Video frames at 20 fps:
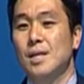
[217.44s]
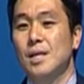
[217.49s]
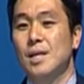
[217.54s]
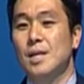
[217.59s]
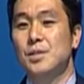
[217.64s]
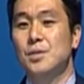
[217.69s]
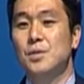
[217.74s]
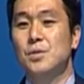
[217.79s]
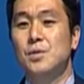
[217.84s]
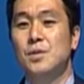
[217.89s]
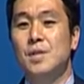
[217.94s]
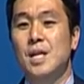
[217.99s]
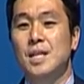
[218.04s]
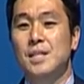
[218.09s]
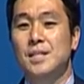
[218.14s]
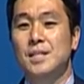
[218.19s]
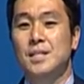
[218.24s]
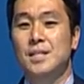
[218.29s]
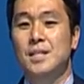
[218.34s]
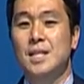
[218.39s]
As soon
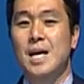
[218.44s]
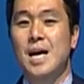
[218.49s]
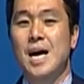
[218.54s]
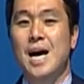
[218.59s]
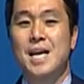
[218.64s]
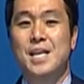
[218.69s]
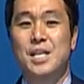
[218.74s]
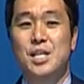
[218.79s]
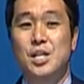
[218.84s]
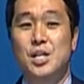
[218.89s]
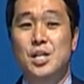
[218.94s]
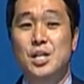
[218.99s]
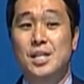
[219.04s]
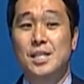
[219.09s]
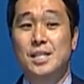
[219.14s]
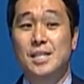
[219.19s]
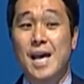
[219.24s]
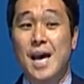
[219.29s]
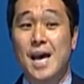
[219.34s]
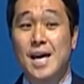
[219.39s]
as I hear
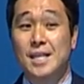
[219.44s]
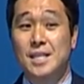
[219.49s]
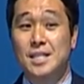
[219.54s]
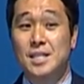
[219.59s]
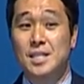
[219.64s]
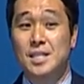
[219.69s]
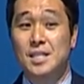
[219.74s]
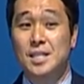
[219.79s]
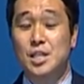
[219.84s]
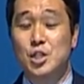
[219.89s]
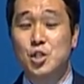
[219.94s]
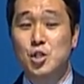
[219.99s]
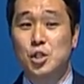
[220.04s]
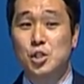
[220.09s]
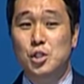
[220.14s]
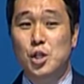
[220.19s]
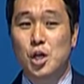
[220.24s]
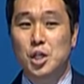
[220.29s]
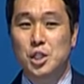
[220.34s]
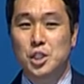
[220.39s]
that
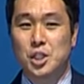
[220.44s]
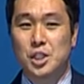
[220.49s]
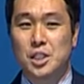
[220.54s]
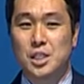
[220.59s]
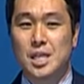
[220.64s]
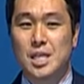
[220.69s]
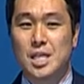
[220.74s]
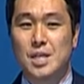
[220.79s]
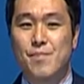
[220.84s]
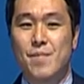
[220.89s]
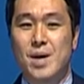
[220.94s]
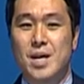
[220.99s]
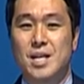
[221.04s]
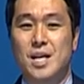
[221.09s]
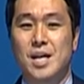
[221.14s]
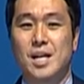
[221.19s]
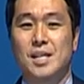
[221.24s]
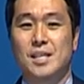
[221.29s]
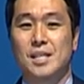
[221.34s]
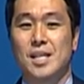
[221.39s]
introduction in my
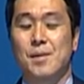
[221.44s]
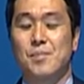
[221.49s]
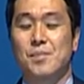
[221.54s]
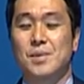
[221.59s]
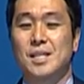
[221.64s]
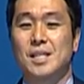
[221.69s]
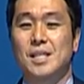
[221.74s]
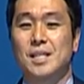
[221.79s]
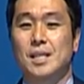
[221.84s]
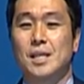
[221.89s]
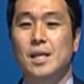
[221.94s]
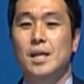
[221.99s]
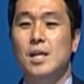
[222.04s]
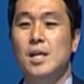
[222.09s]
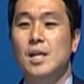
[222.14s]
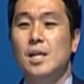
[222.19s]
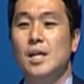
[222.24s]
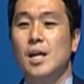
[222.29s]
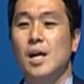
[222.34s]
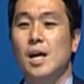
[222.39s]
heart, I'm thinking,
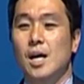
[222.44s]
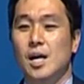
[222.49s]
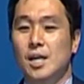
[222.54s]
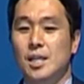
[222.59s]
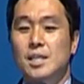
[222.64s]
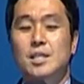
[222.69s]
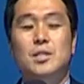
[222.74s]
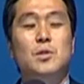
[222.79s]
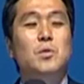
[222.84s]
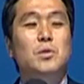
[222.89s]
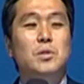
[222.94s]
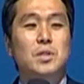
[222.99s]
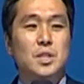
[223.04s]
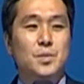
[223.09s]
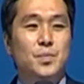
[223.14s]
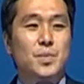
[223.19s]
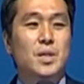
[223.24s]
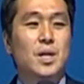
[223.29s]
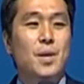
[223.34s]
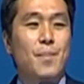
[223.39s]
he's going to
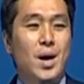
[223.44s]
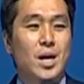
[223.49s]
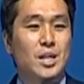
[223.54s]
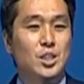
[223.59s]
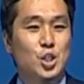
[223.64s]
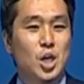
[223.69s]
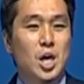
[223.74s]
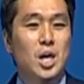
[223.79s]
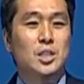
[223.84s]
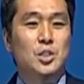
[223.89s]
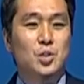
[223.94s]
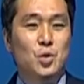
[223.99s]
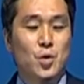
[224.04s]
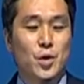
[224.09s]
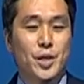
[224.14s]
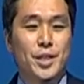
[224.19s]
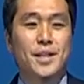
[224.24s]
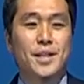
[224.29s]
speak about John Choi.